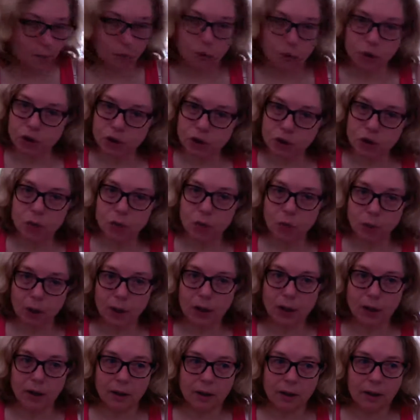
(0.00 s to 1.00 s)
personal
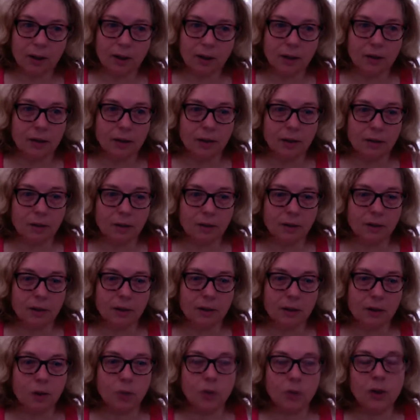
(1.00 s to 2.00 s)
way.
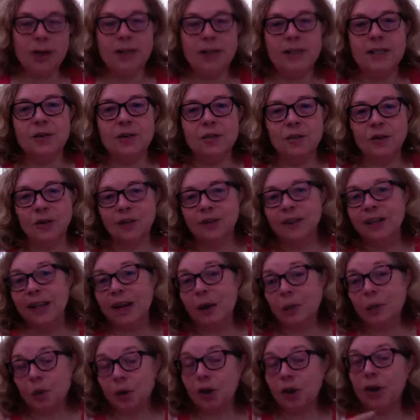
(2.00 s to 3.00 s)
It creates a real
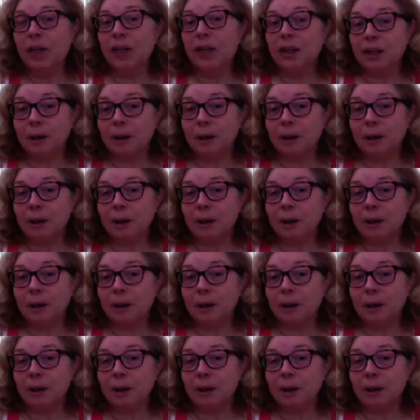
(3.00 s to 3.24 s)
networking